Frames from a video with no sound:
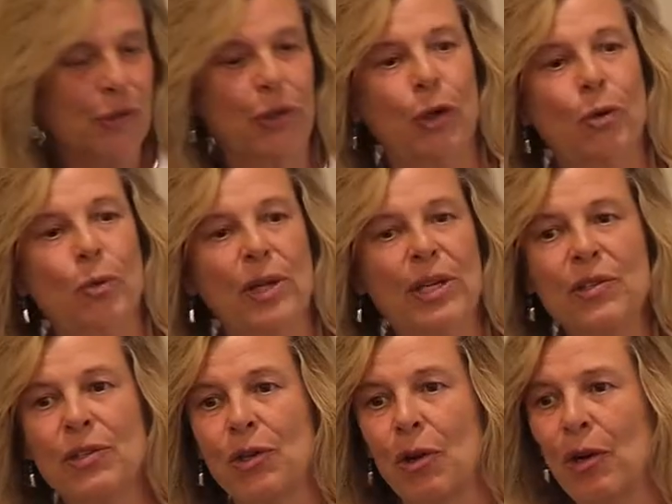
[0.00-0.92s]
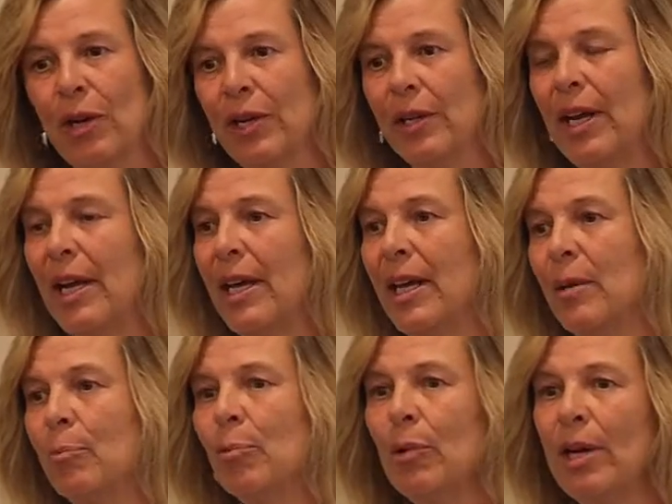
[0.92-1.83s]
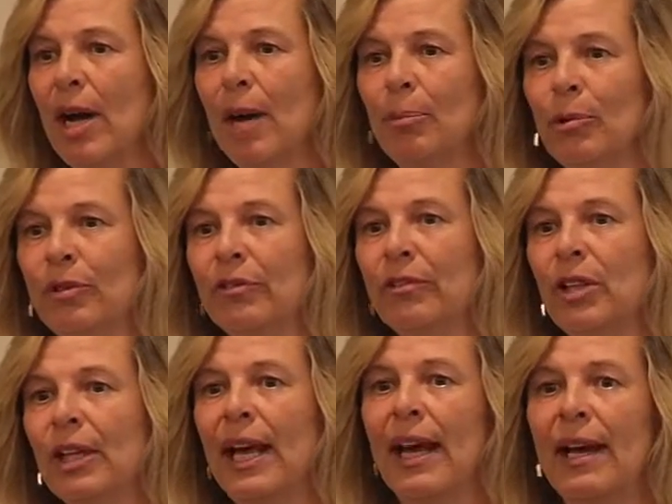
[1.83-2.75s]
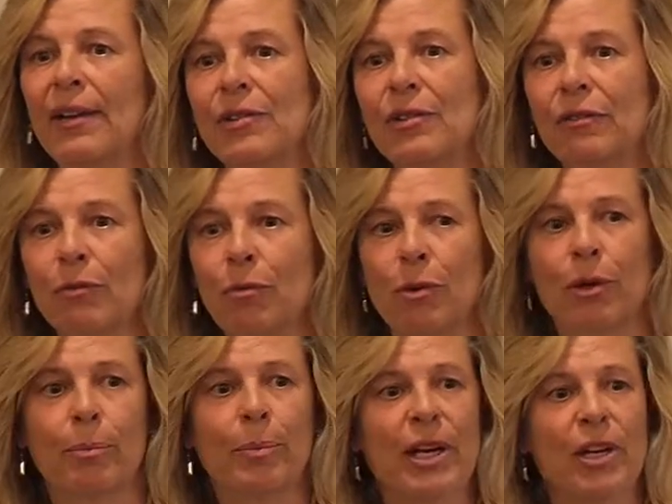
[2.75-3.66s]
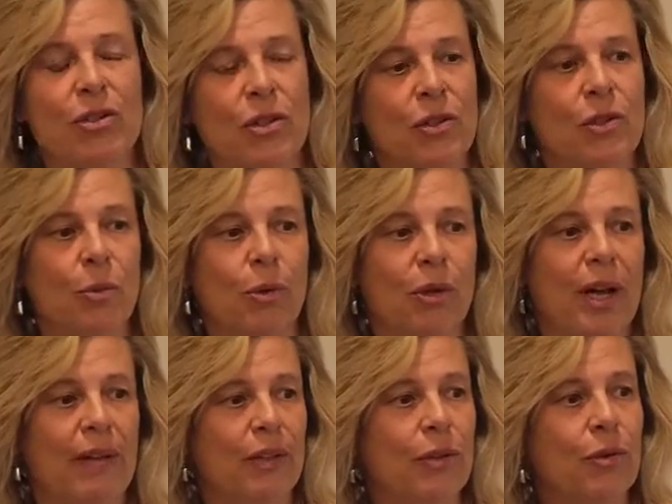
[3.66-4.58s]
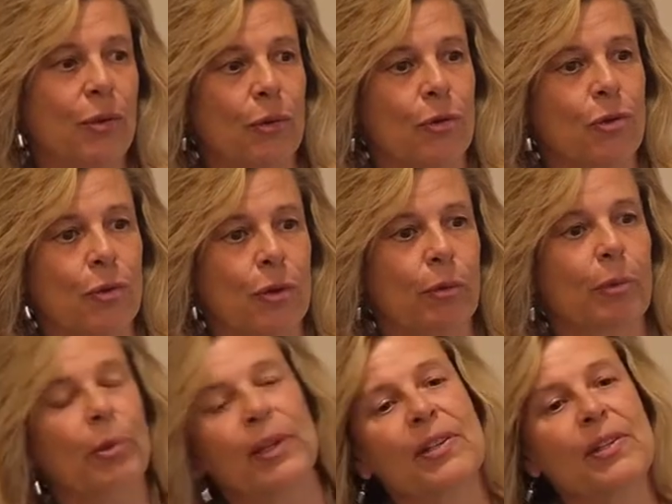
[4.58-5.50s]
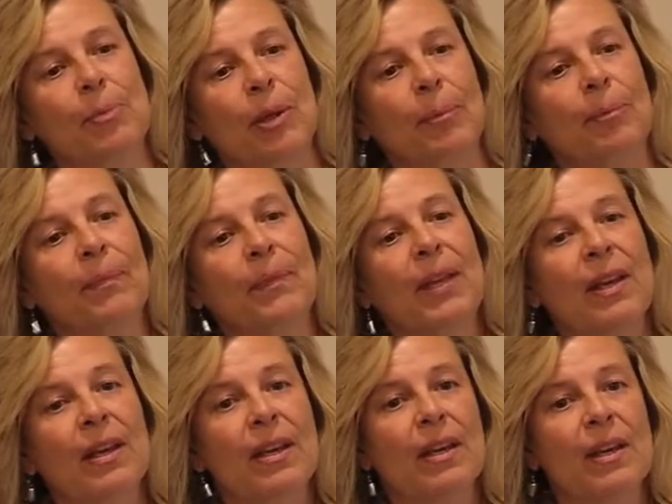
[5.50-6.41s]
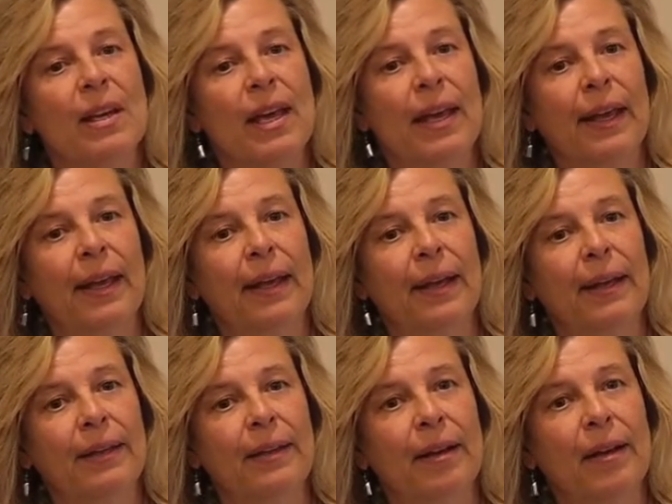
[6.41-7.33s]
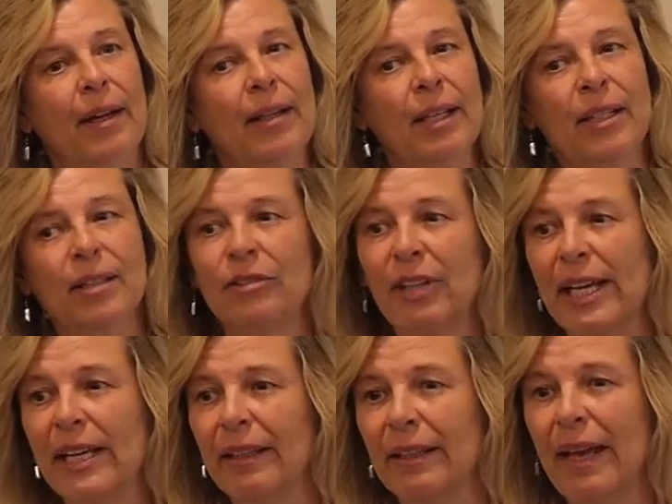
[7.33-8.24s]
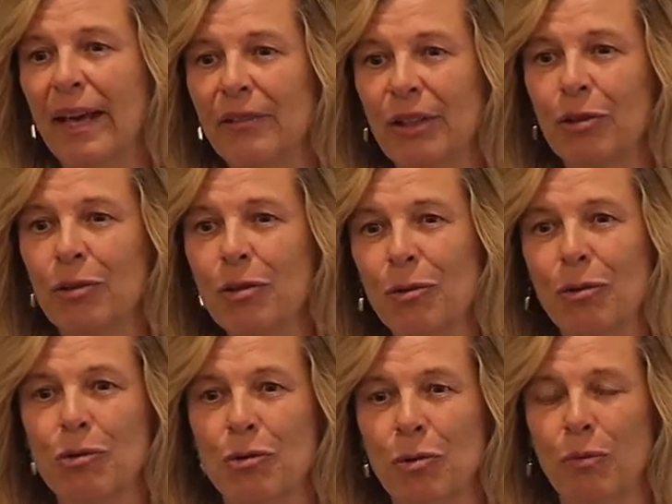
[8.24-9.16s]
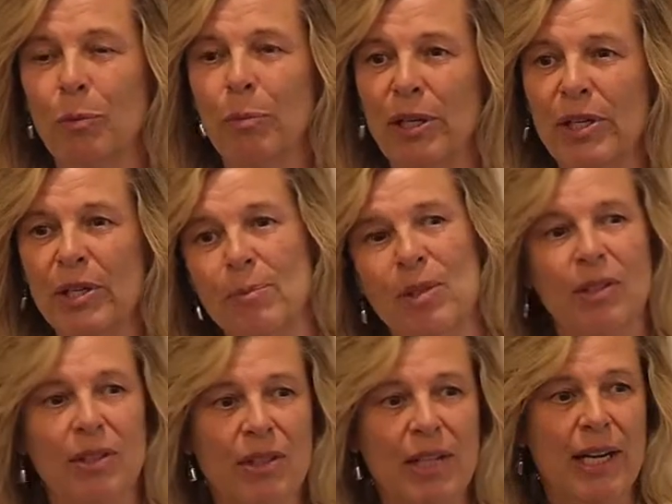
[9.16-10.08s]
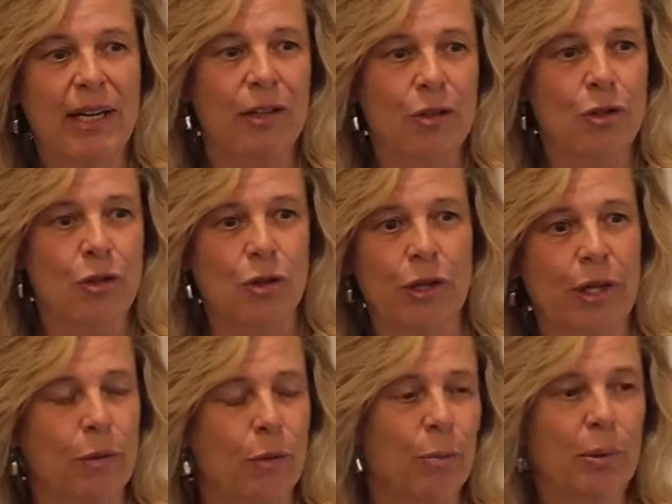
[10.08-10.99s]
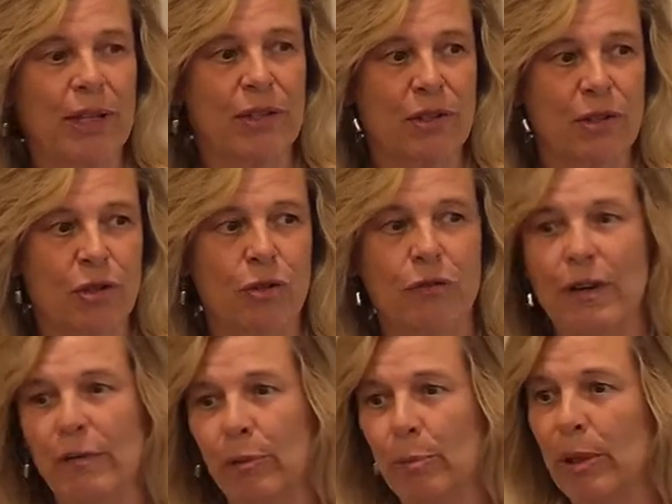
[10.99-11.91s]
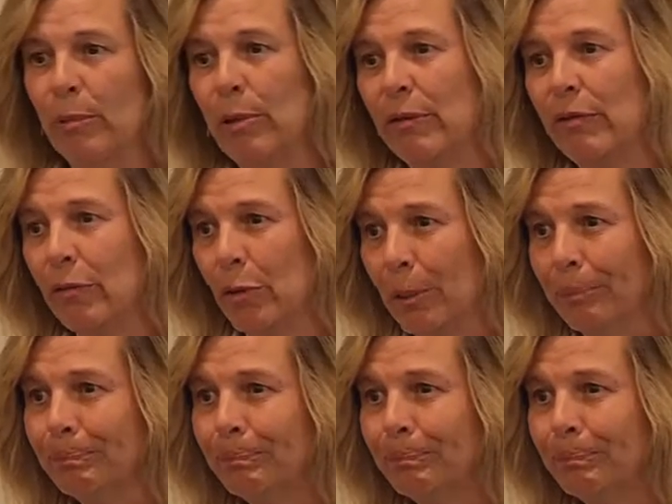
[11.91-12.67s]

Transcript: ago, we started a preoperative class for patients who are having total joint replacement. And I kind of liken having a total joint replacement to taking a journey to a place that you've never been before.